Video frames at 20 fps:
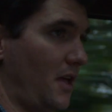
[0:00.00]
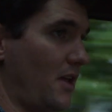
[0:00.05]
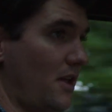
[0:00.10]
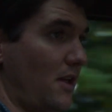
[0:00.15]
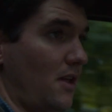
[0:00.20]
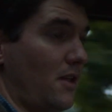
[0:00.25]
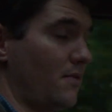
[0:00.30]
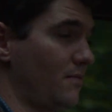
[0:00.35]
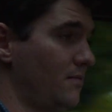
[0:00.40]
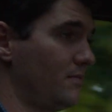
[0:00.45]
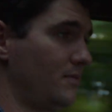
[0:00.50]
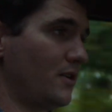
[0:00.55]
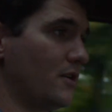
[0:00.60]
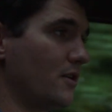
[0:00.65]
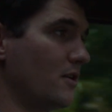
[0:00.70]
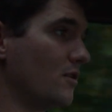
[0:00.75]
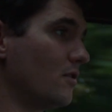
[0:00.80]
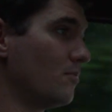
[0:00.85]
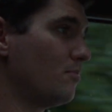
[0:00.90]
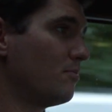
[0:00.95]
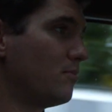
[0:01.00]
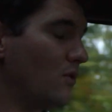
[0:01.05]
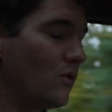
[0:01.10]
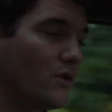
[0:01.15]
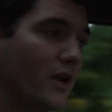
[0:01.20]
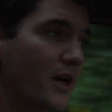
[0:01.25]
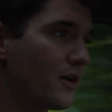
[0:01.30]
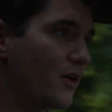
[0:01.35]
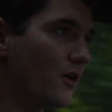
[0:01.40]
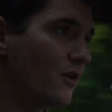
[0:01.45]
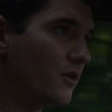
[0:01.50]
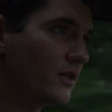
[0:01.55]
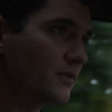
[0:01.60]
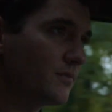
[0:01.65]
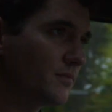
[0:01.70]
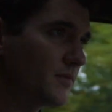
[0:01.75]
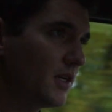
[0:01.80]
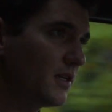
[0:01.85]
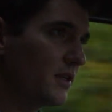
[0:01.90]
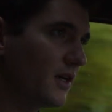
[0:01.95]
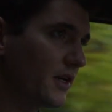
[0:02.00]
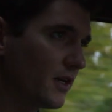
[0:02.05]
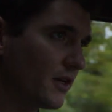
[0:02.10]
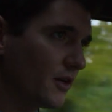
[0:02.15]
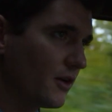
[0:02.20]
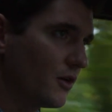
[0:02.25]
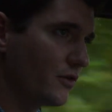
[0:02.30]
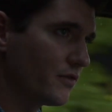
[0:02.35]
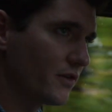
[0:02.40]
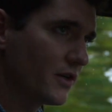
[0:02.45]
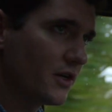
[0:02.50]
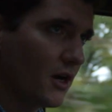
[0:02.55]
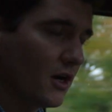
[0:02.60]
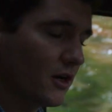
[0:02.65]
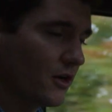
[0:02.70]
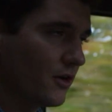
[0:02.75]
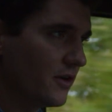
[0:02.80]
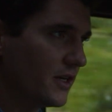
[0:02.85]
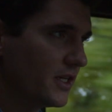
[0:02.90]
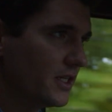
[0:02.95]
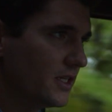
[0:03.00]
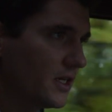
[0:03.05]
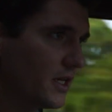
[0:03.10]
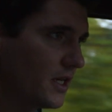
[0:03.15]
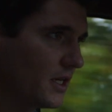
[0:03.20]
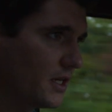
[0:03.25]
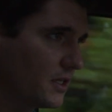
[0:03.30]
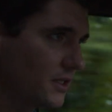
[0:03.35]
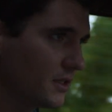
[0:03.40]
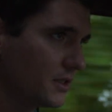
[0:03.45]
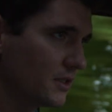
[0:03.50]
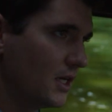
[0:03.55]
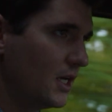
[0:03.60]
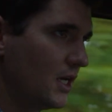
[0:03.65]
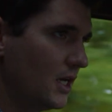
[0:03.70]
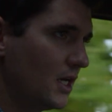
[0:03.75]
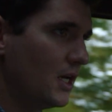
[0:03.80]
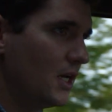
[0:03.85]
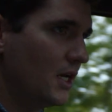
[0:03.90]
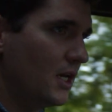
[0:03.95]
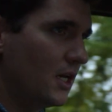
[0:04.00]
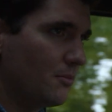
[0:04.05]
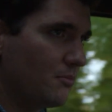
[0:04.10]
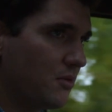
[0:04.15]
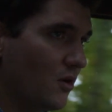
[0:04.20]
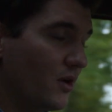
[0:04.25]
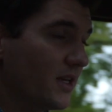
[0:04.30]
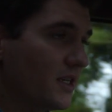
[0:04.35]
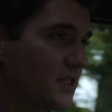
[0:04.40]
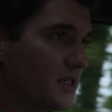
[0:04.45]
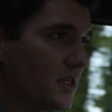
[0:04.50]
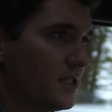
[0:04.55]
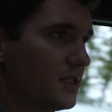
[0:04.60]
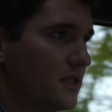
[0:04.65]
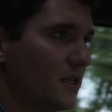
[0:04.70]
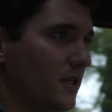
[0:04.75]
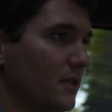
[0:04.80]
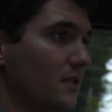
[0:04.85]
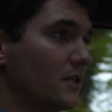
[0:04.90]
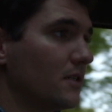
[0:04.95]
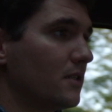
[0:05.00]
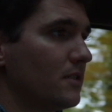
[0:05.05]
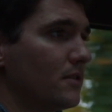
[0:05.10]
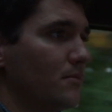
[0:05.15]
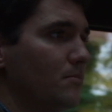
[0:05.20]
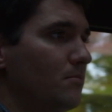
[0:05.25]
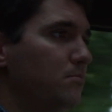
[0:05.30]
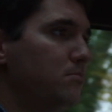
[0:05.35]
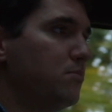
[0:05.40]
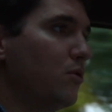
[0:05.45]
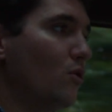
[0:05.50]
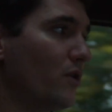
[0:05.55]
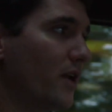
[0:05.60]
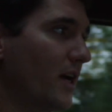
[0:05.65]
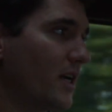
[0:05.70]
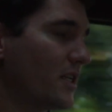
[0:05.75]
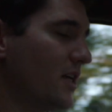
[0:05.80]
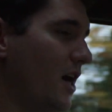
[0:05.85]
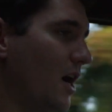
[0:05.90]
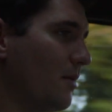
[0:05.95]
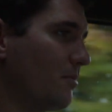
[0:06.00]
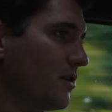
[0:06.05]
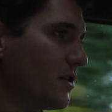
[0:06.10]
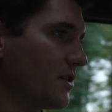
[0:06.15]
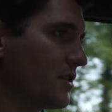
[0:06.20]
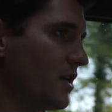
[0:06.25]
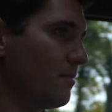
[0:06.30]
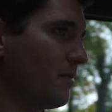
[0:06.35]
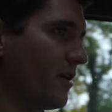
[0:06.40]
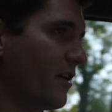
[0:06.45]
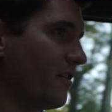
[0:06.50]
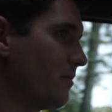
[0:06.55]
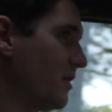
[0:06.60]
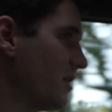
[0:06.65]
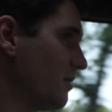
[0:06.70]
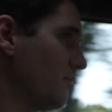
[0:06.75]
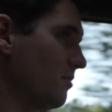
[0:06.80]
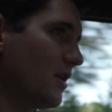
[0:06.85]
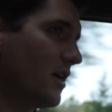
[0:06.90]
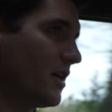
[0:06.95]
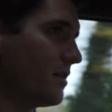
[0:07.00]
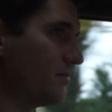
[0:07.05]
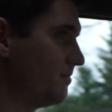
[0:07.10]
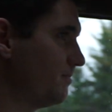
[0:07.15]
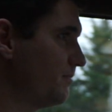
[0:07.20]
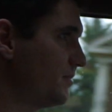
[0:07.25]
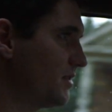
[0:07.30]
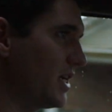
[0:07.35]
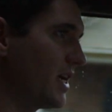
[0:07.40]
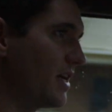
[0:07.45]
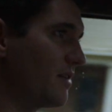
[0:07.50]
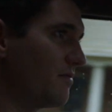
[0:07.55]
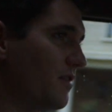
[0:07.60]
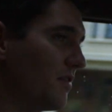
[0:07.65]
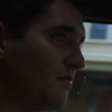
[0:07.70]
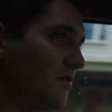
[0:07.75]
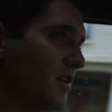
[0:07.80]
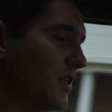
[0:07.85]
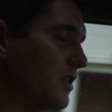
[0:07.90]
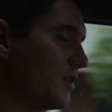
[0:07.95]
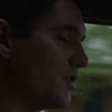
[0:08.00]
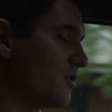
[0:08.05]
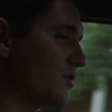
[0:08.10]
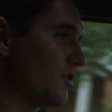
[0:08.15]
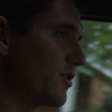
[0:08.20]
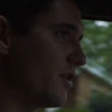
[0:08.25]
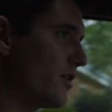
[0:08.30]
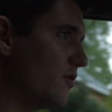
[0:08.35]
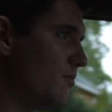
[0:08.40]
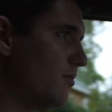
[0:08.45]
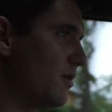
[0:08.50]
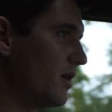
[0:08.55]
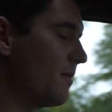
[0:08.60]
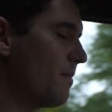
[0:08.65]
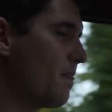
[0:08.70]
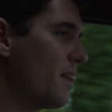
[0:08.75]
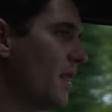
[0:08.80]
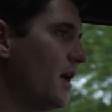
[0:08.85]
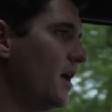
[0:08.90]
a pull deck coating that can go over concrete and pre-existing pull deck toppings that may have been applied 10-15 years ago, but